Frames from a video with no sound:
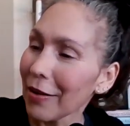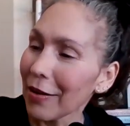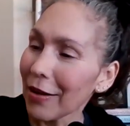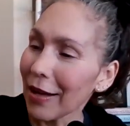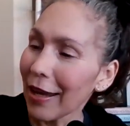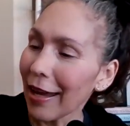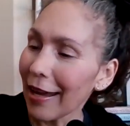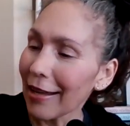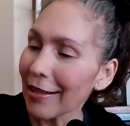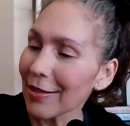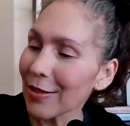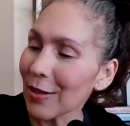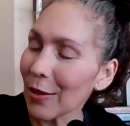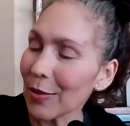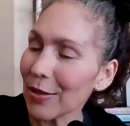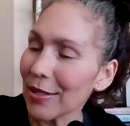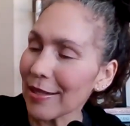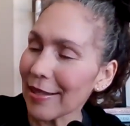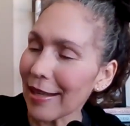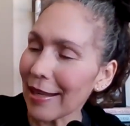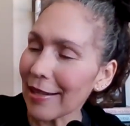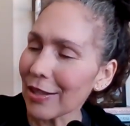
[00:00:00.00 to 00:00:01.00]
Okay, so
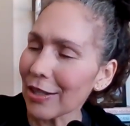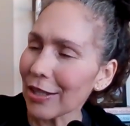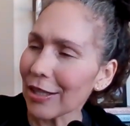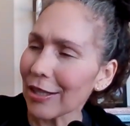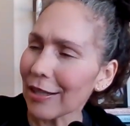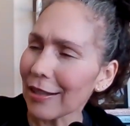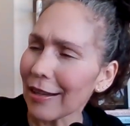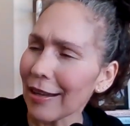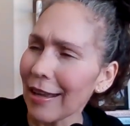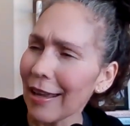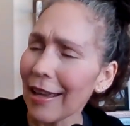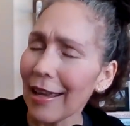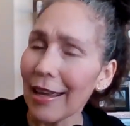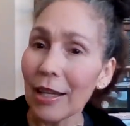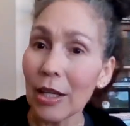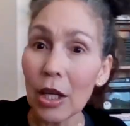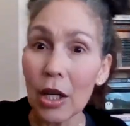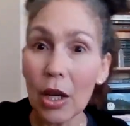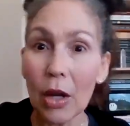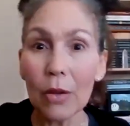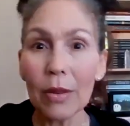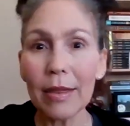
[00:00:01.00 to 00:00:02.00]
centered.
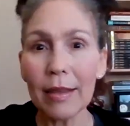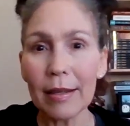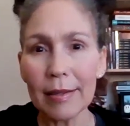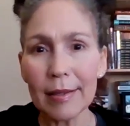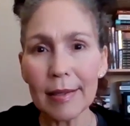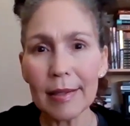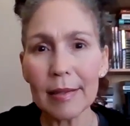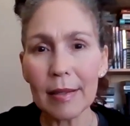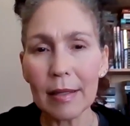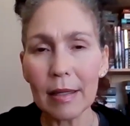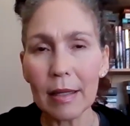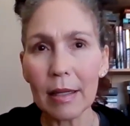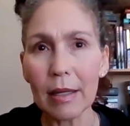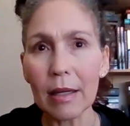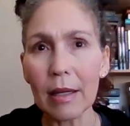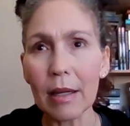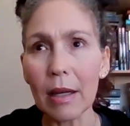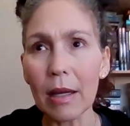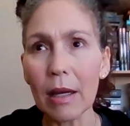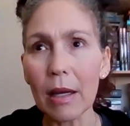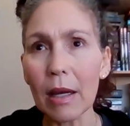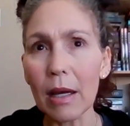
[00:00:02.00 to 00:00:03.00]
You know, this is
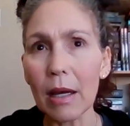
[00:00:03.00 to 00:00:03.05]
a.